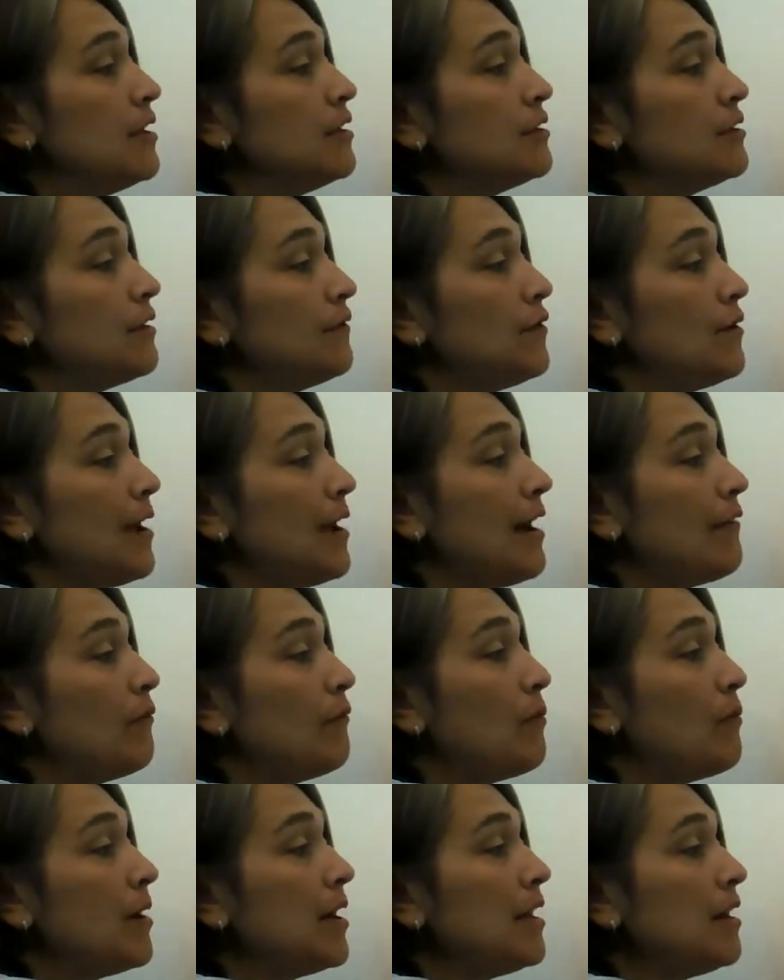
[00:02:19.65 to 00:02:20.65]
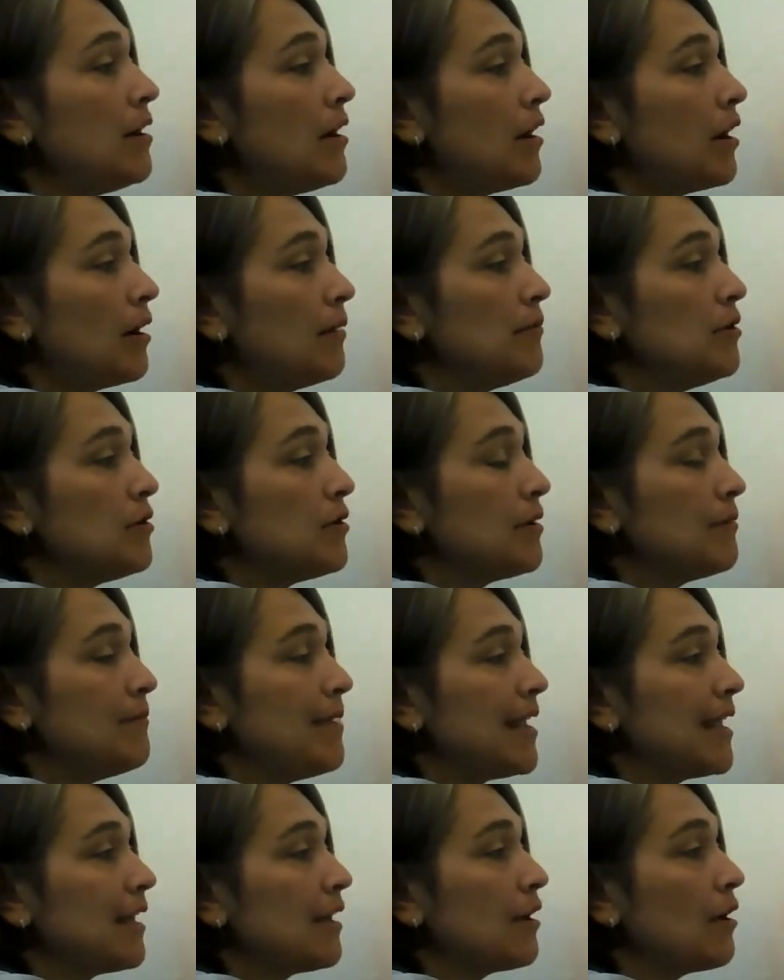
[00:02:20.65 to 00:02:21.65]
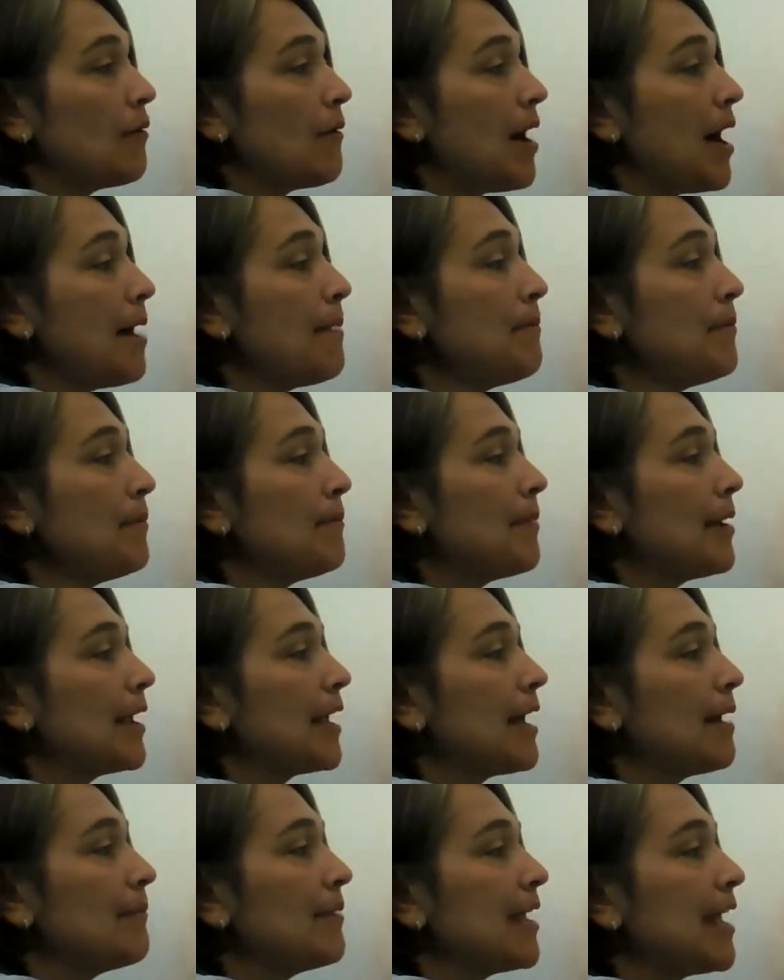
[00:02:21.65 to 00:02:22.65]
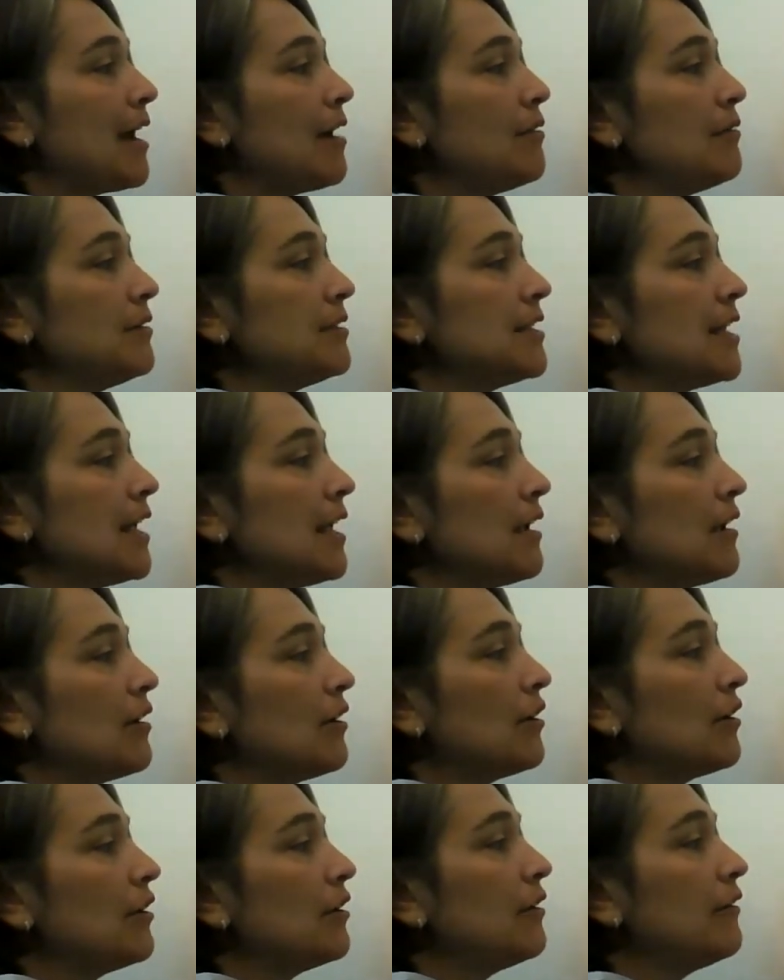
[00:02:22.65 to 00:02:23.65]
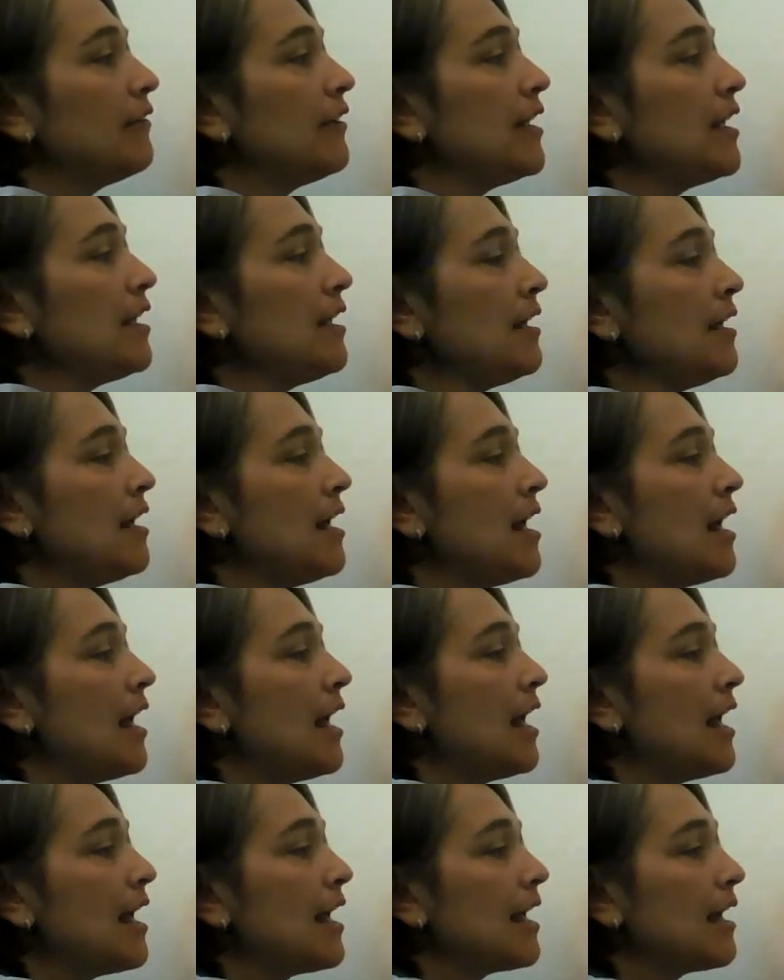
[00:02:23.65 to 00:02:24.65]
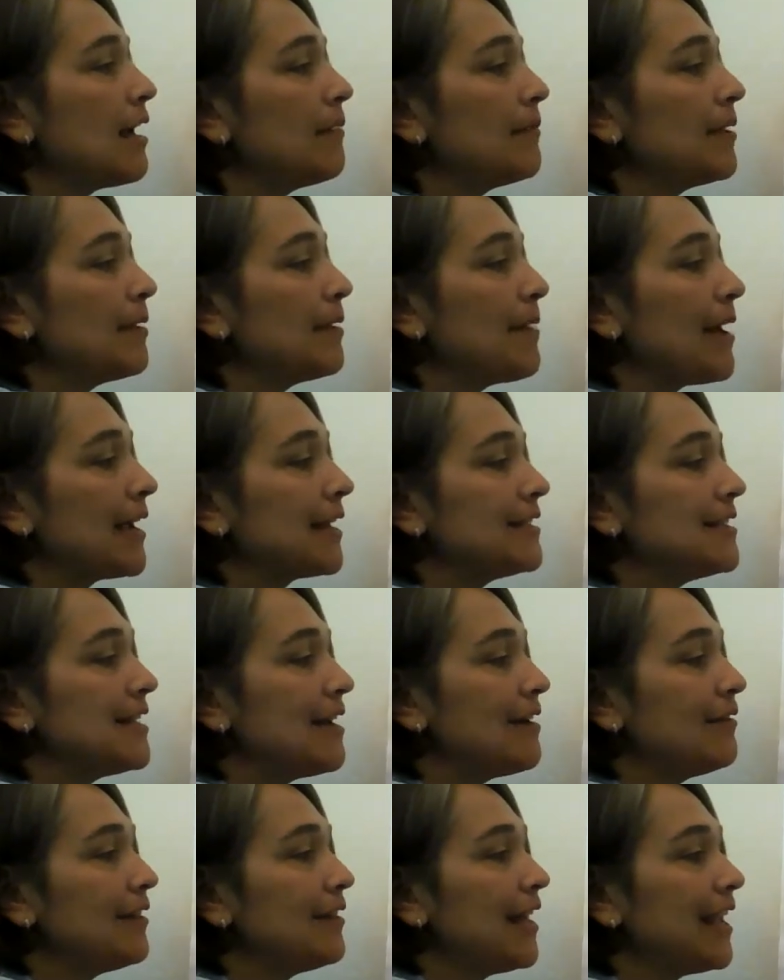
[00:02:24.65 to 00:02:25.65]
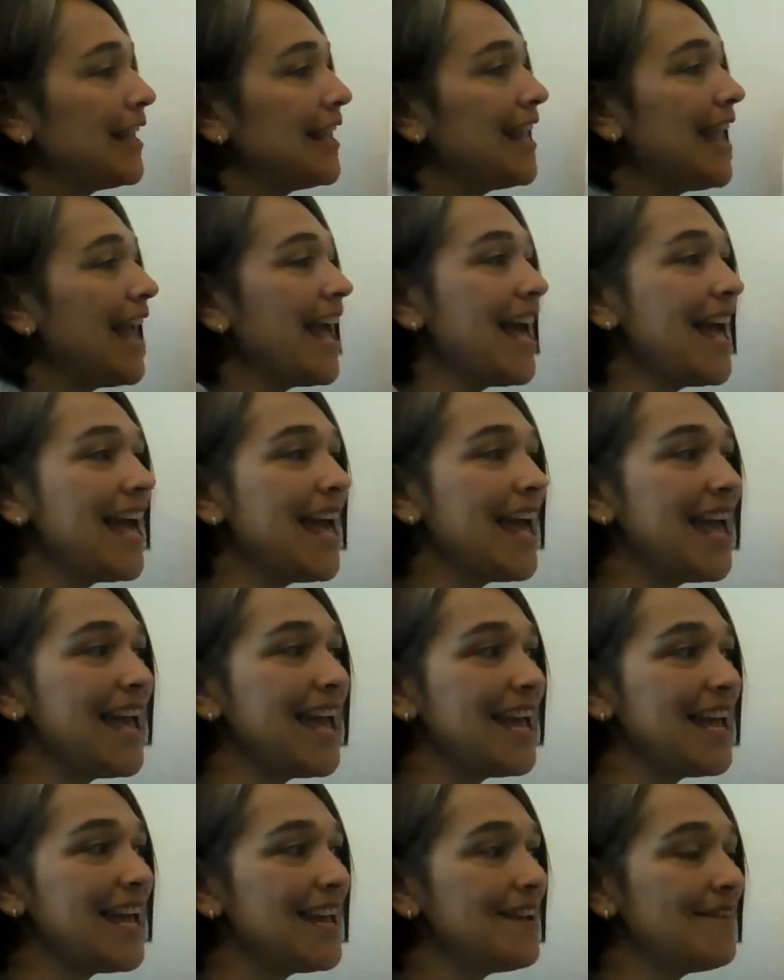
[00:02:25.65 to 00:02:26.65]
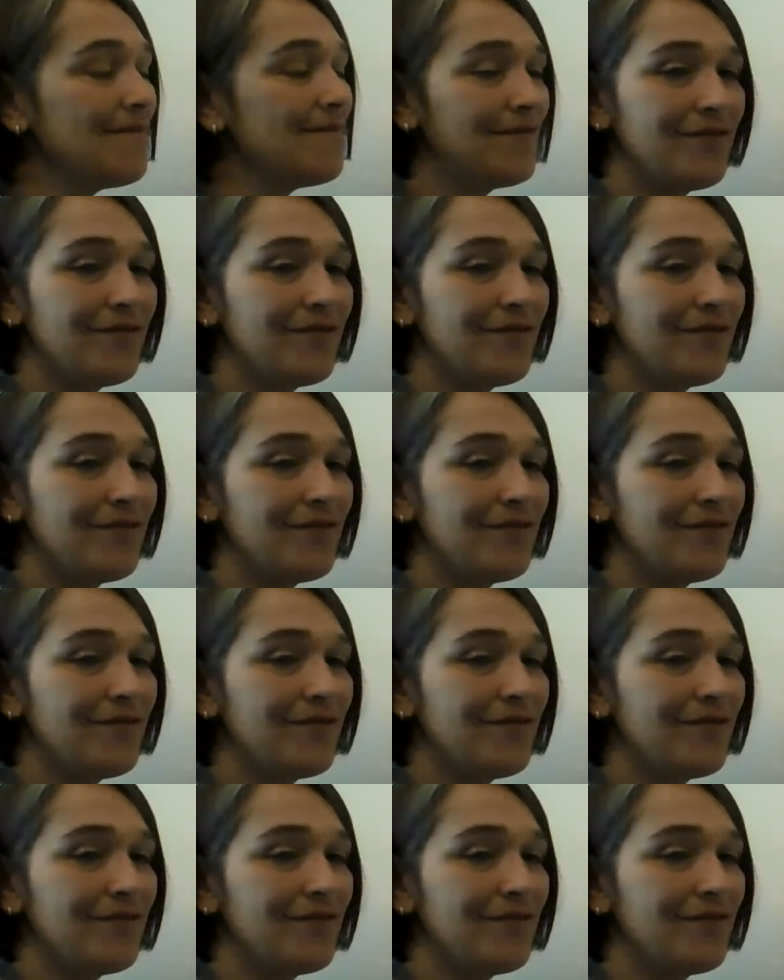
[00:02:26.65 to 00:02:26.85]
So if you have one arm, you could make it go up by coming out and curving and coming back down like yay.